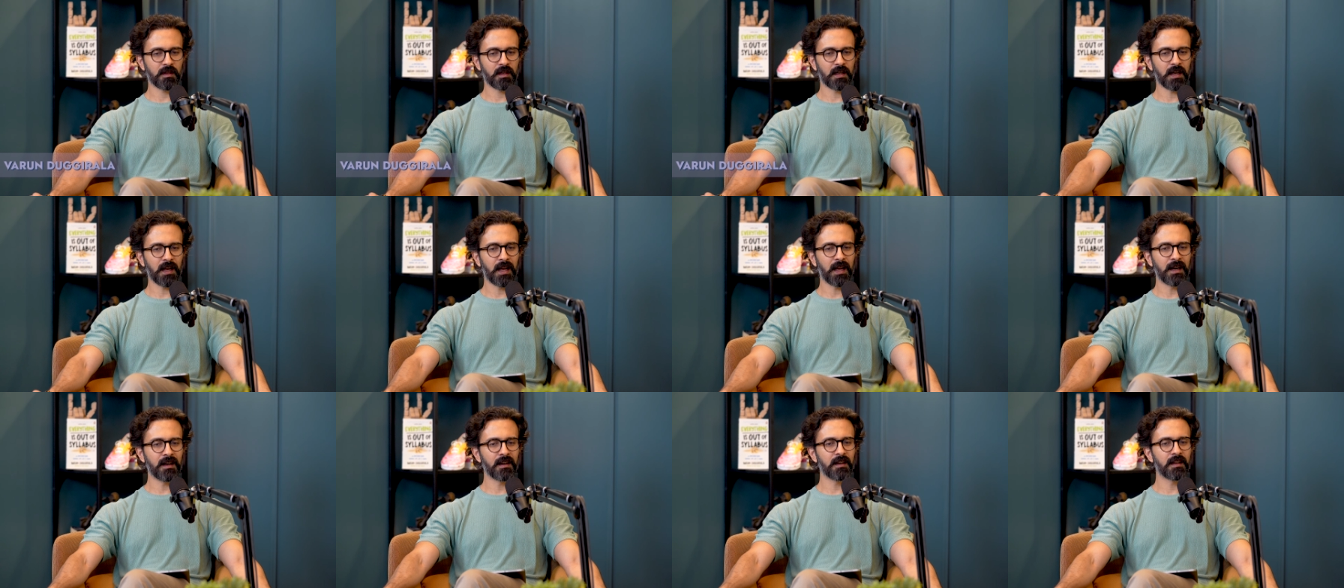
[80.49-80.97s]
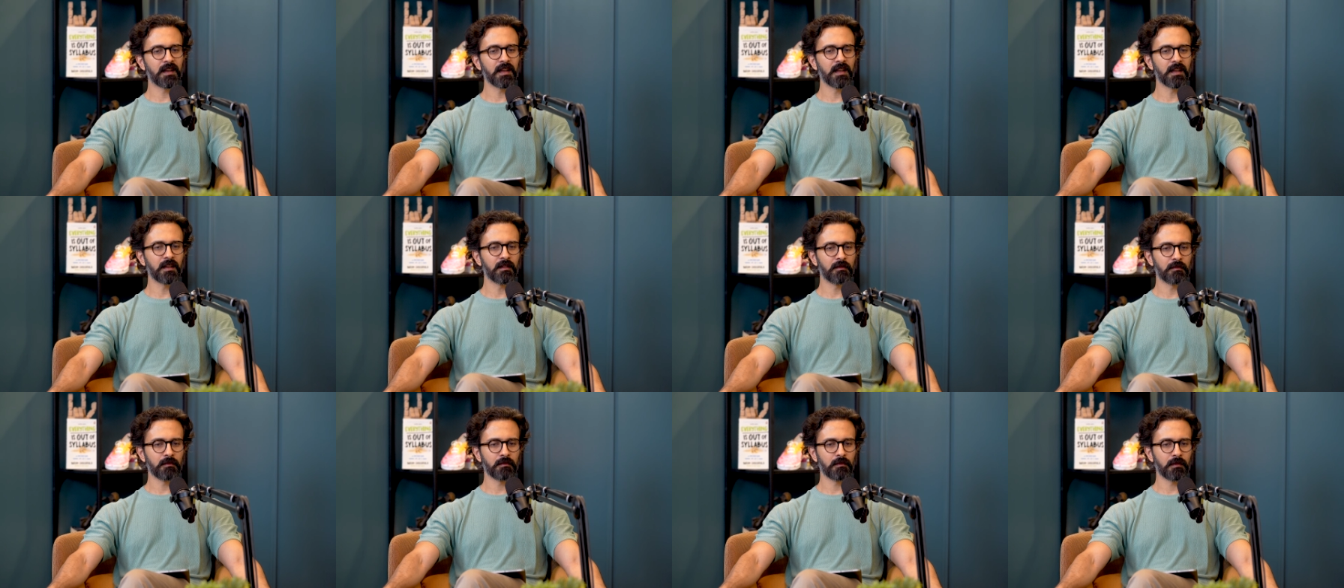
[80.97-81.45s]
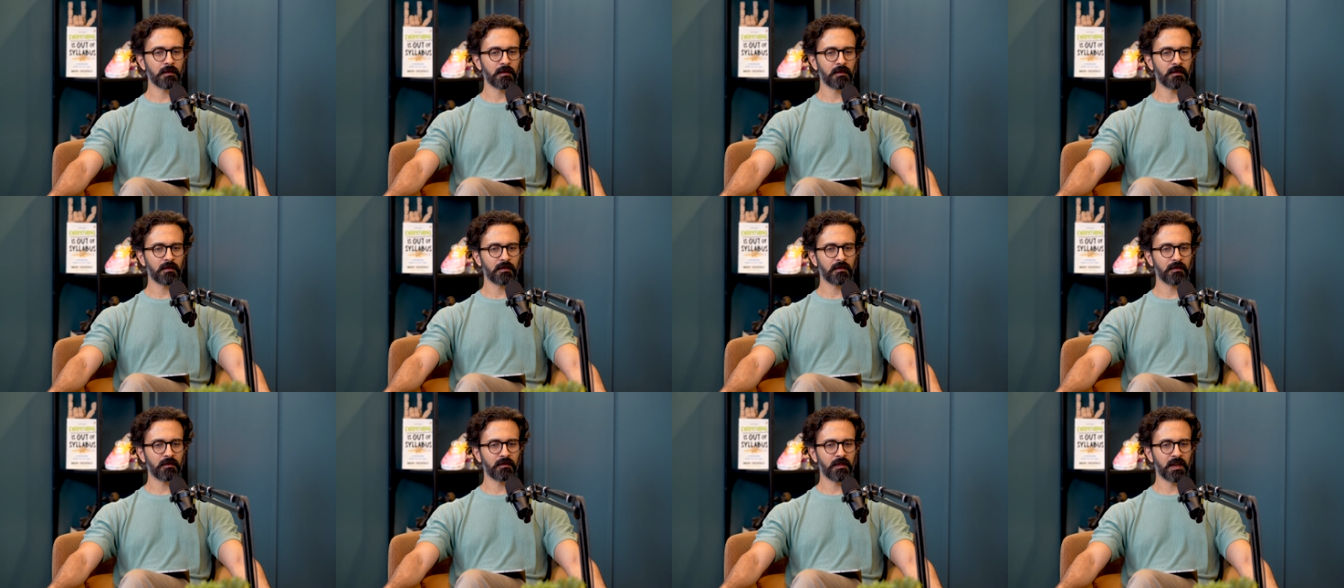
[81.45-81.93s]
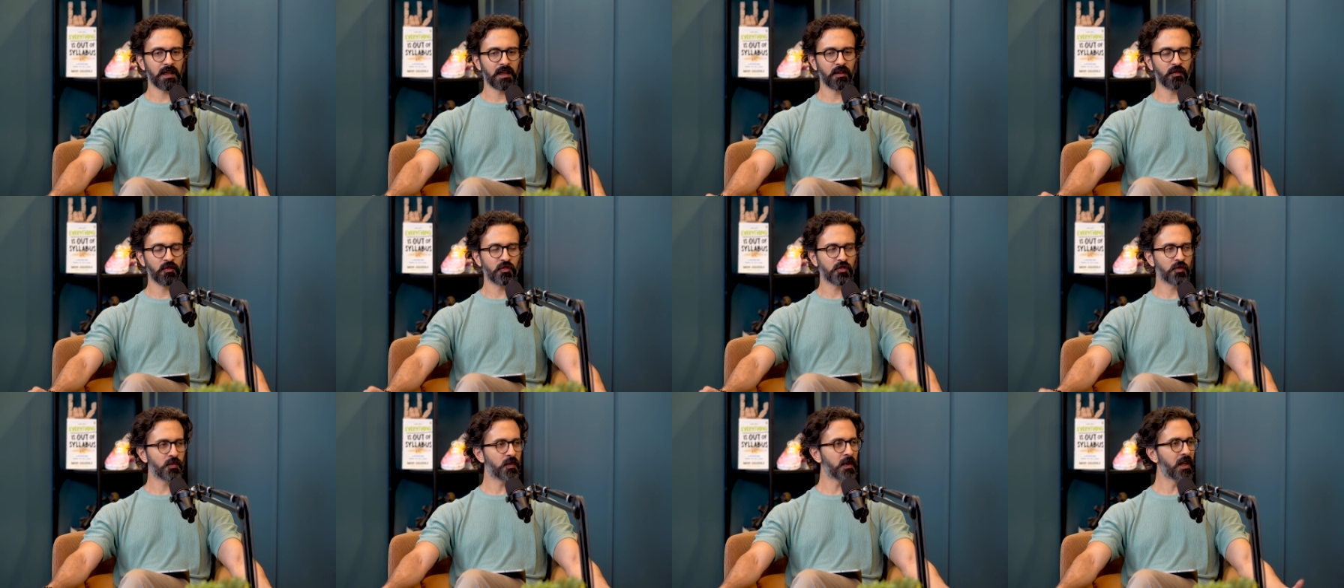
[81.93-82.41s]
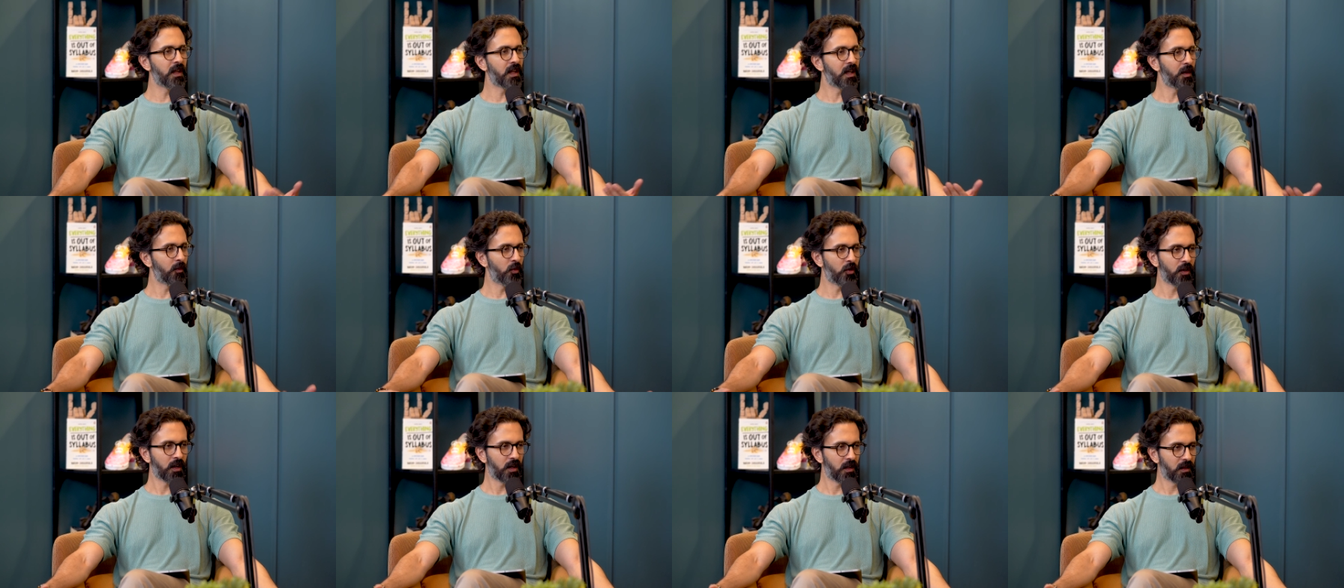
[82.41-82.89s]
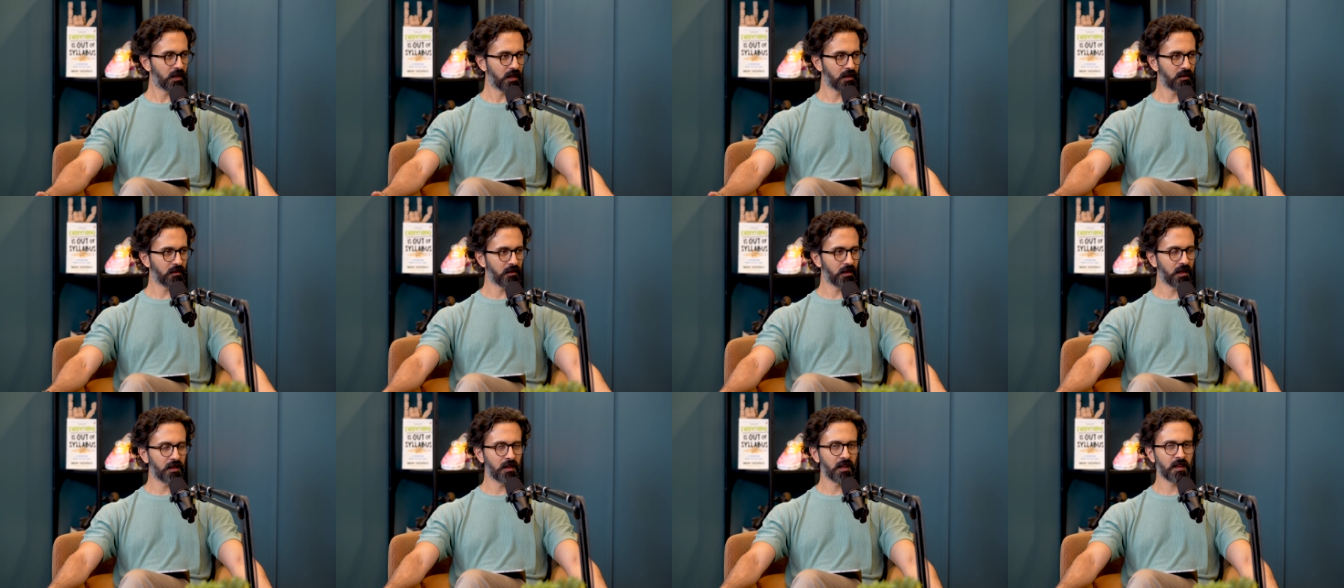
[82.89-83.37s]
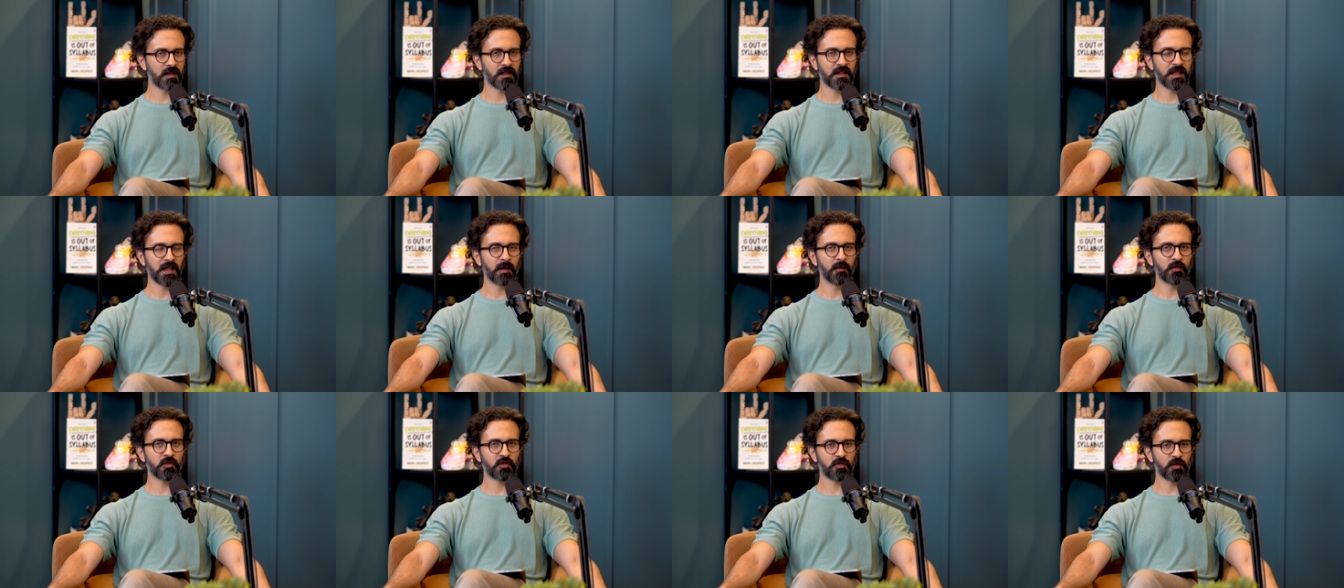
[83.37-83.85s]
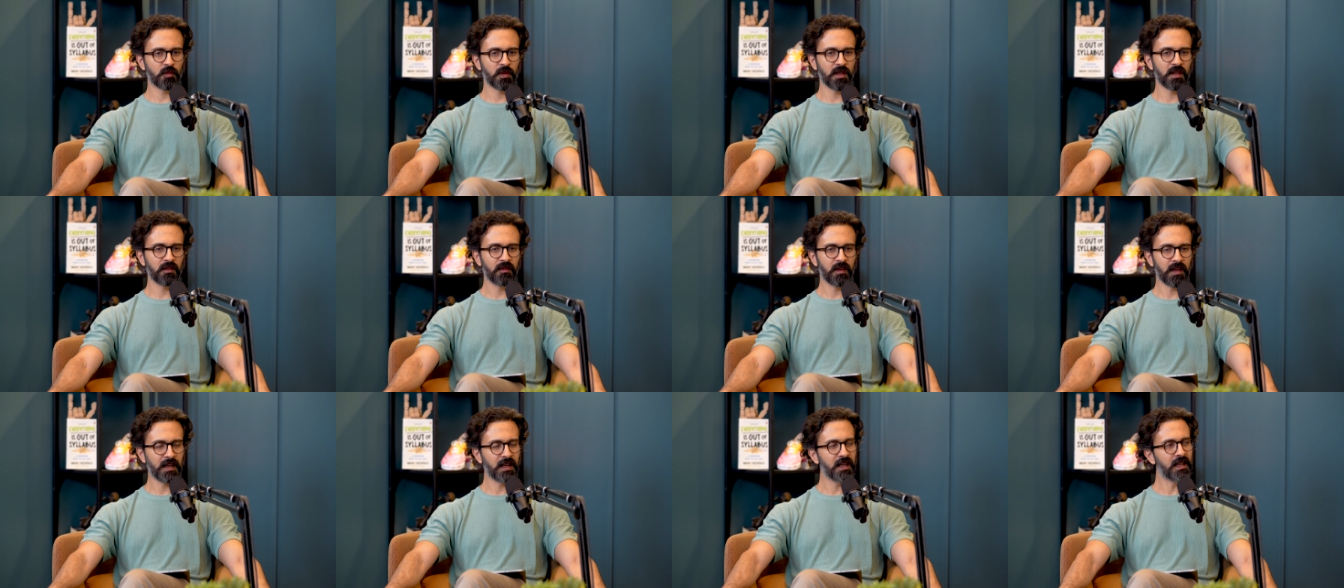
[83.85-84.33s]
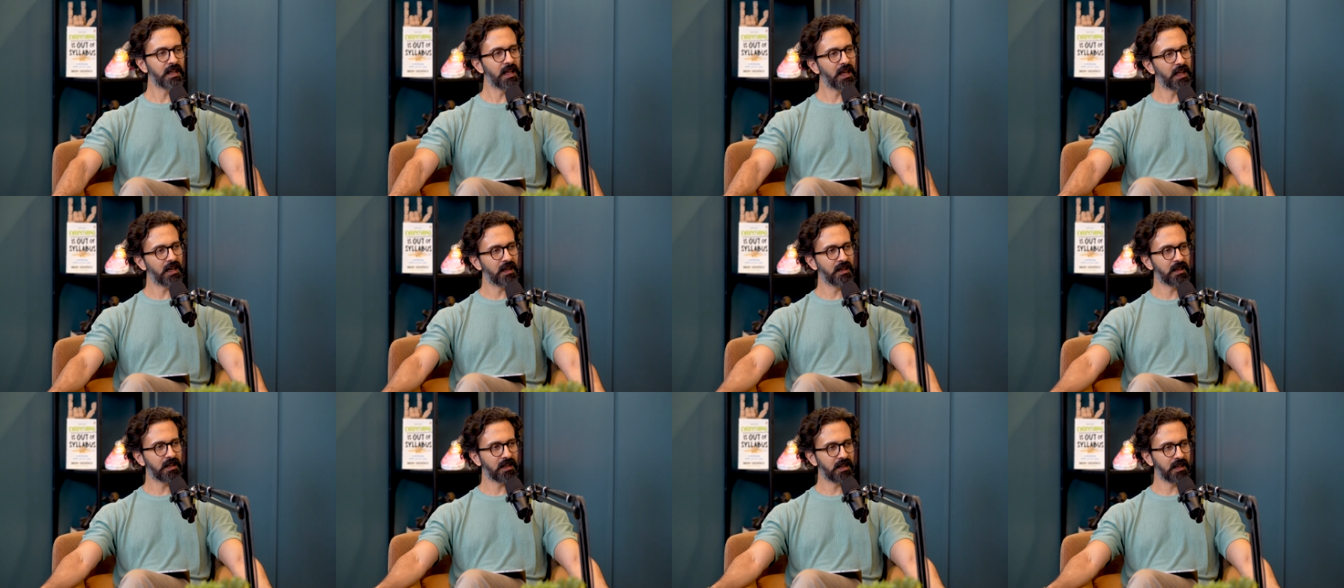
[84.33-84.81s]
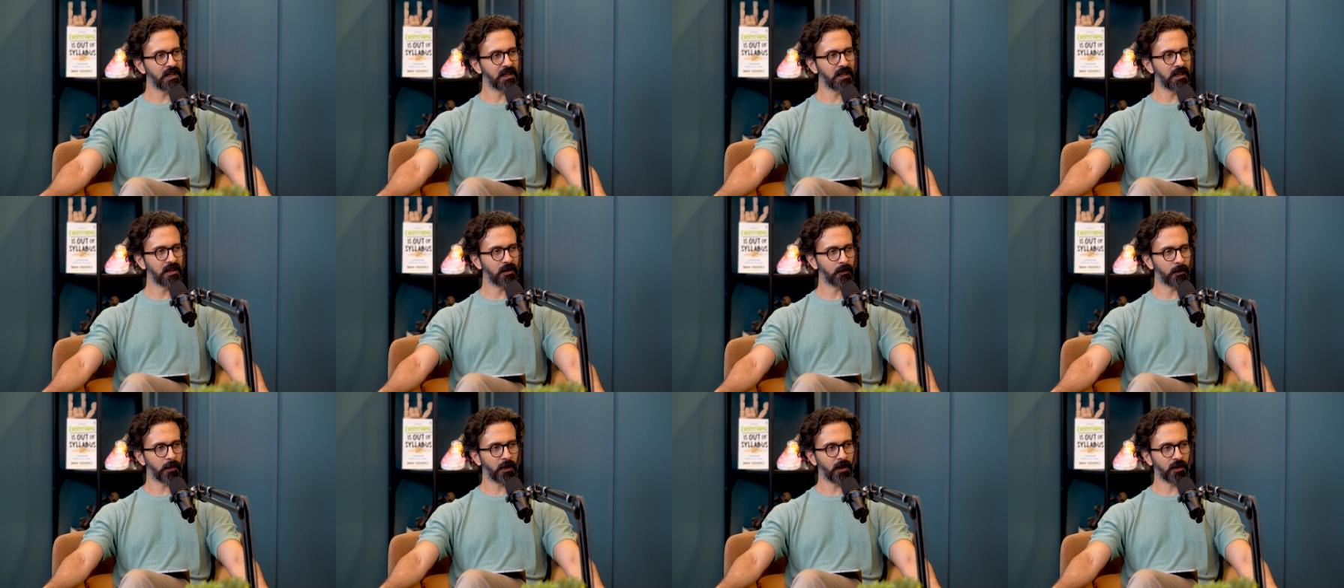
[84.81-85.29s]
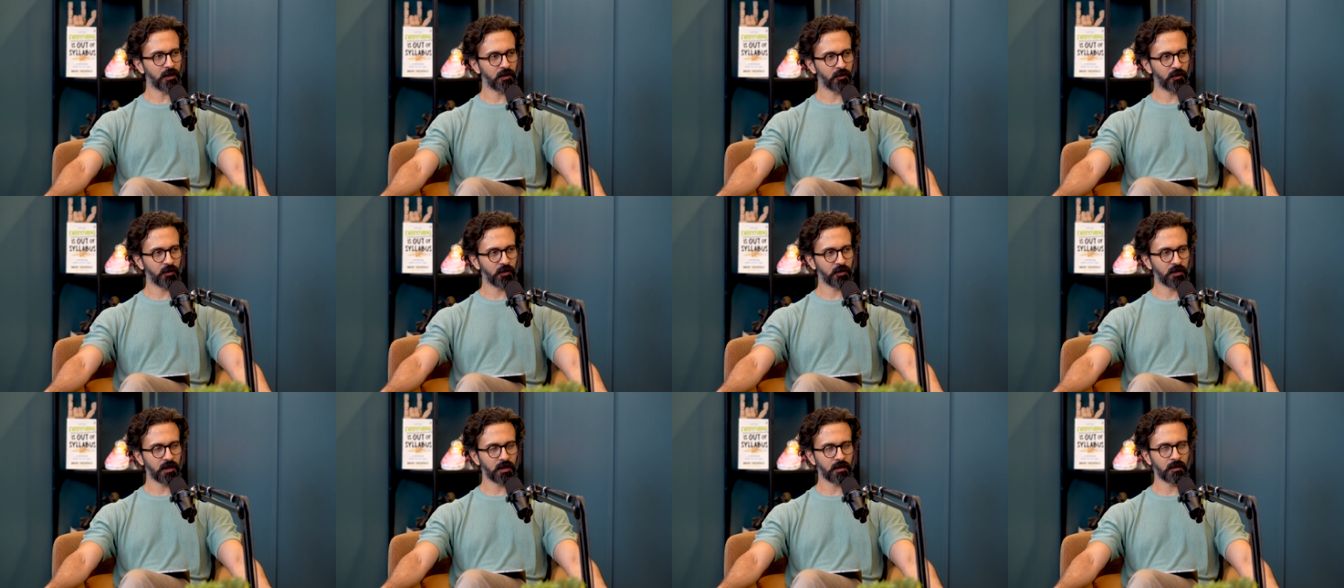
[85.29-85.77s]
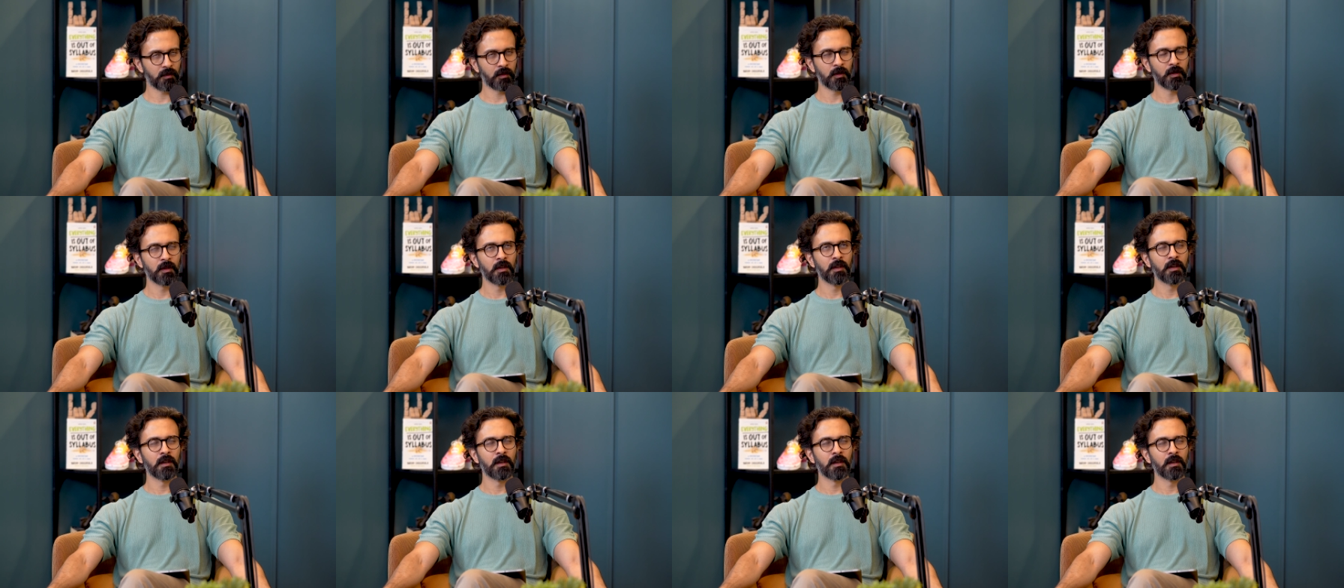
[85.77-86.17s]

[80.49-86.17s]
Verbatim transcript: clarity when you speak about anything and that seems to be very inherently a part of your thing